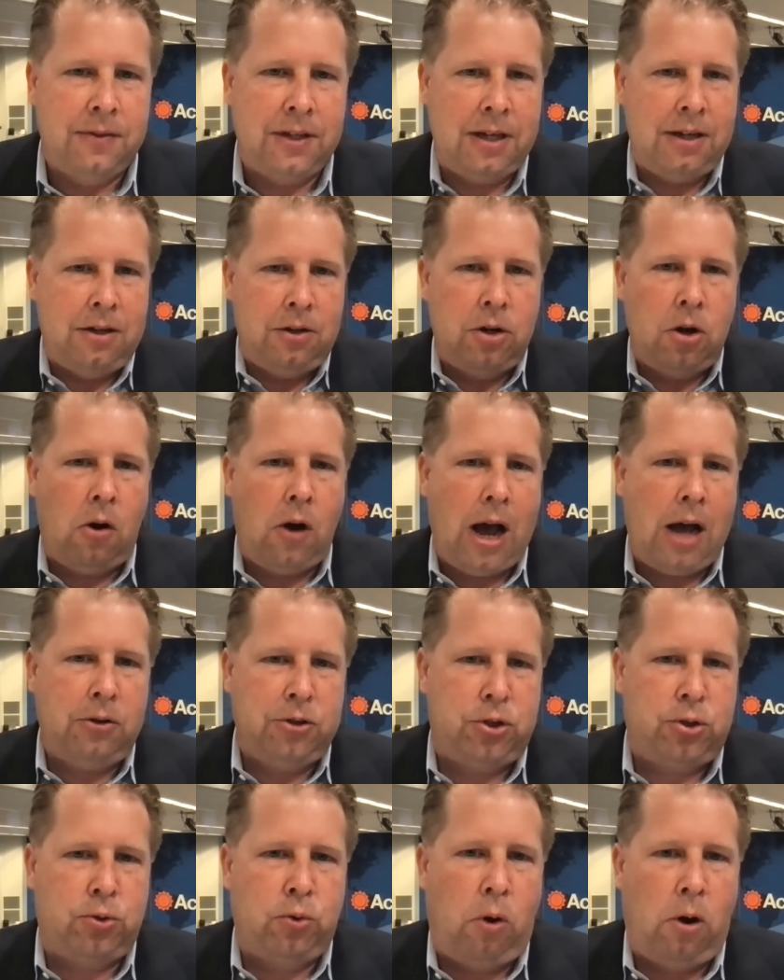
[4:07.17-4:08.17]
They didn't know
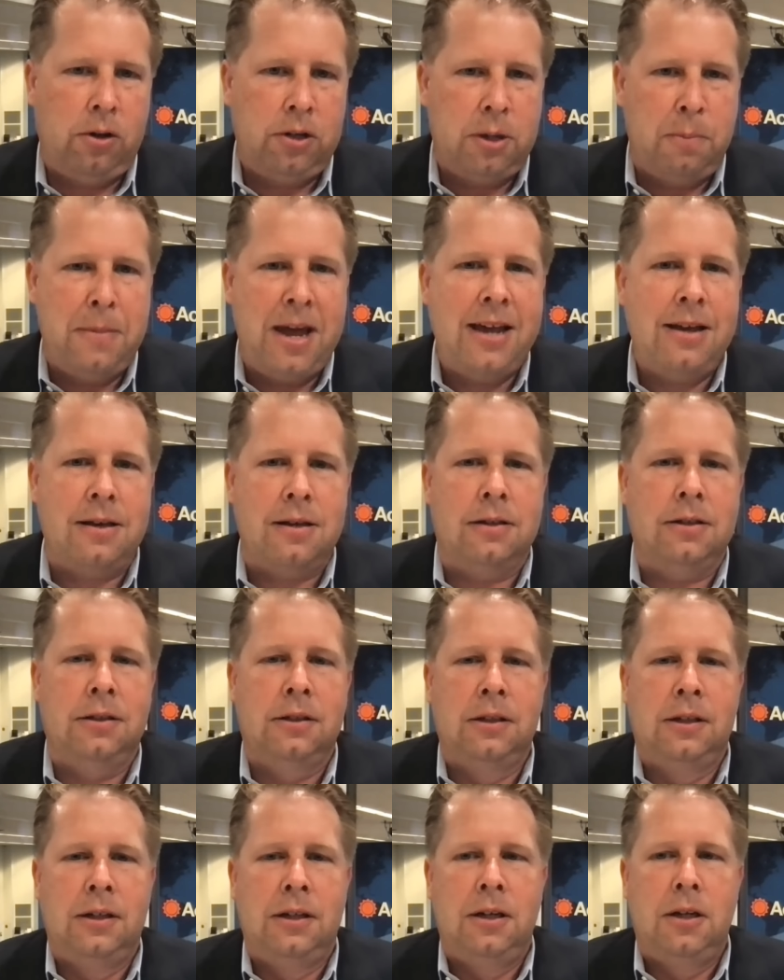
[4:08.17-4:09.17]
how strong to make it.